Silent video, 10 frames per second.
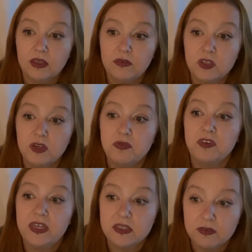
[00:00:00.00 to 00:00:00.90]
If you don't
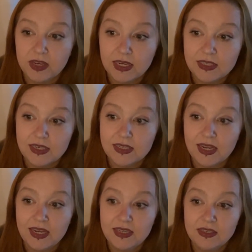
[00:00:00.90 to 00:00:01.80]
face the reality as
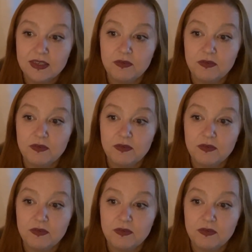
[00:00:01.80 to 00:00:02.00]
it is,